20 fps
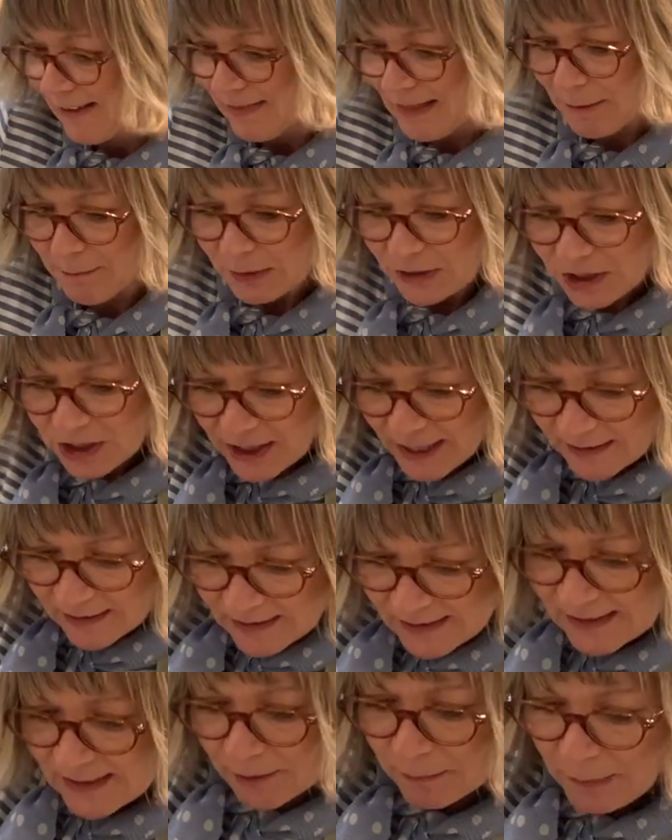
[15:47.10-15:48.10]
that
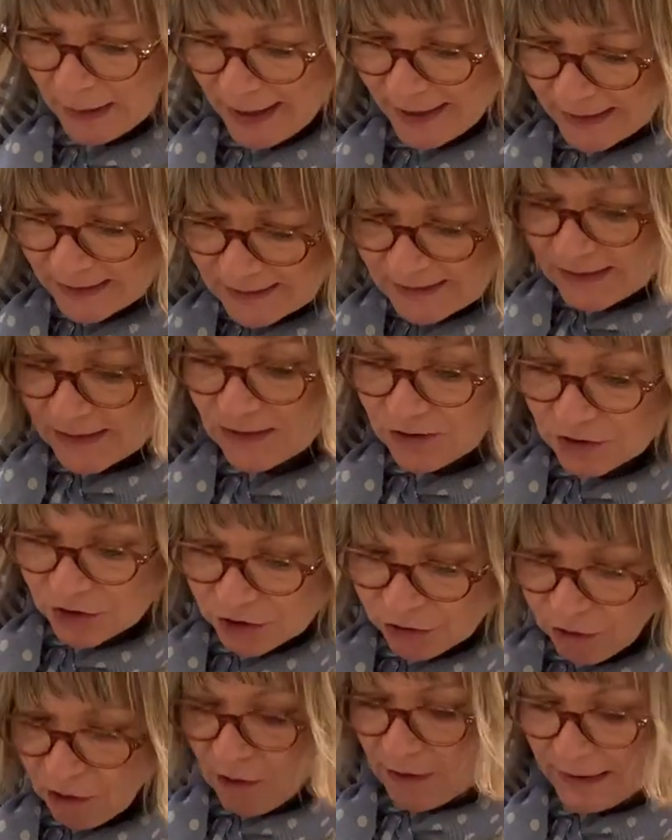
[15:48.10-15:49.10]
magenta paint doesn't
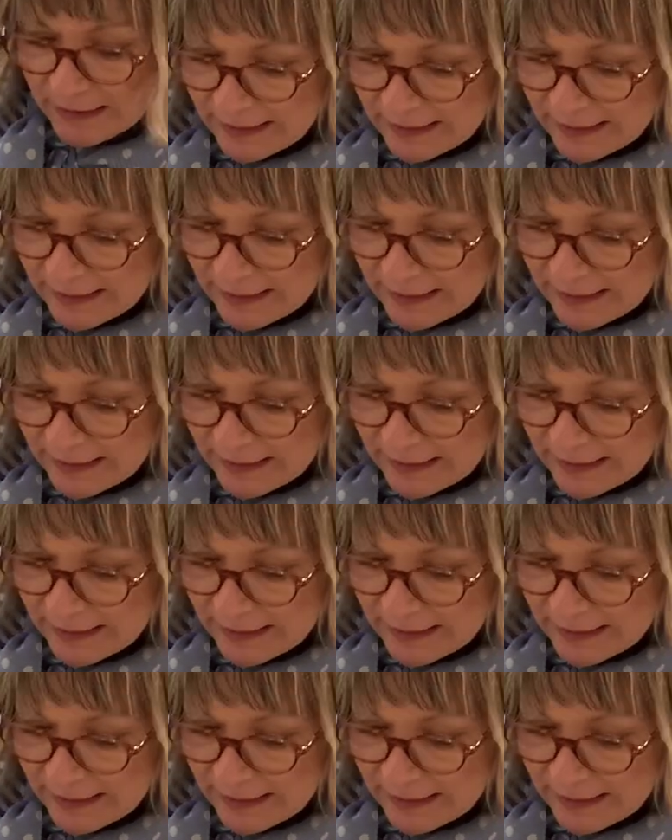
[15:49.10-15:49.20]
dry.